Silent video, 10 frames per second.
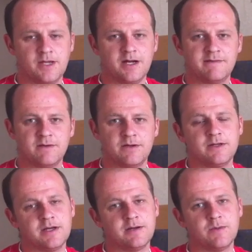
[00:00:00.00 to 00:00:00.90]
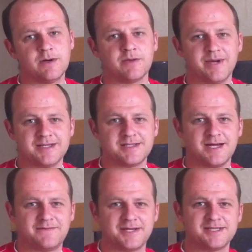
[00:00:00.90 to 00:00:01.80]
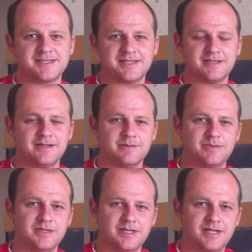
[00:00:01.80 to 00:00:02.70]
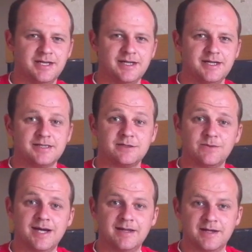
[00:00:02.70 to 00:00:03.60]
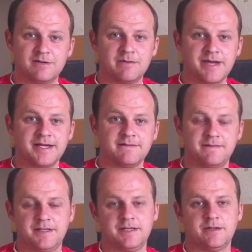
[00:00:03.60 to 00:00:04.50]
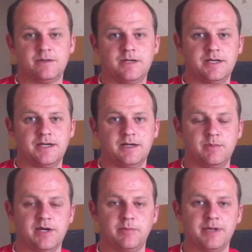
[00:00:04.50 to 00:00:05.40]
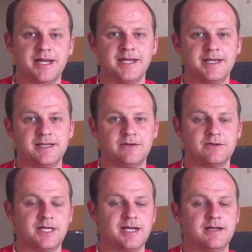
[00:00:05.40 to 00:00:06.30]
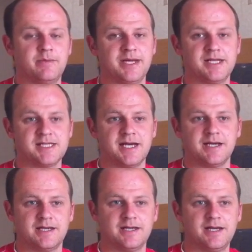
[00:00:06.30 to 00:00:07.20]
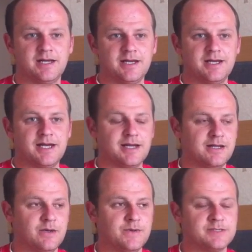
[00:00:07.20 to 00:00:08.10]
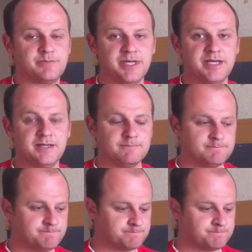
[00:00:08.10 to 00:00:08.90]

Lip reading: Hi everyone, and welcome back to the African Cichlid Hub. So a while ago I made a video about planning on getting a bigger tank. And I know it's been